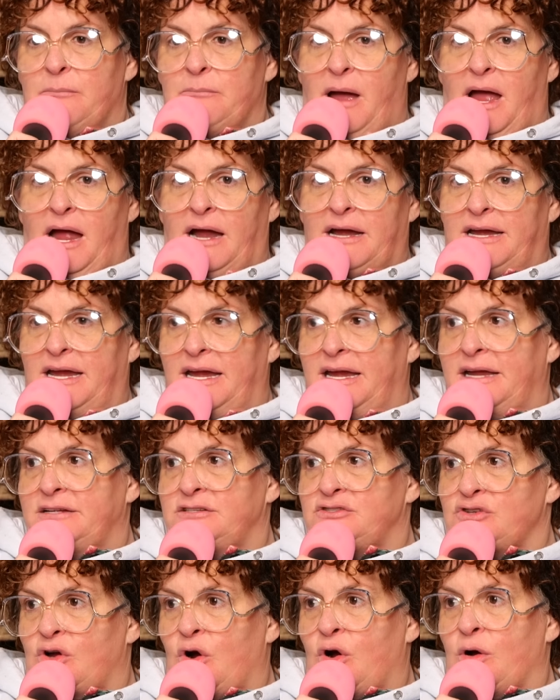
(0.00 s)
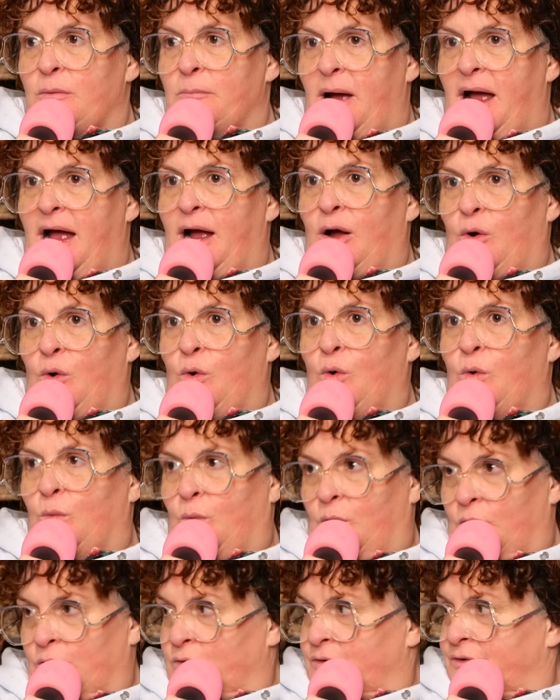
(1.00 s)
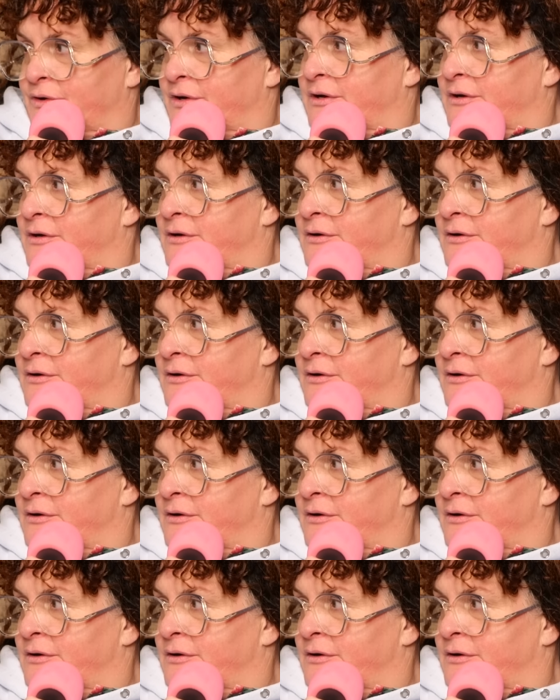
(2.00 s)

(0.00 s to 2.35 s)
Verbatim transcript: My kids are my whole world.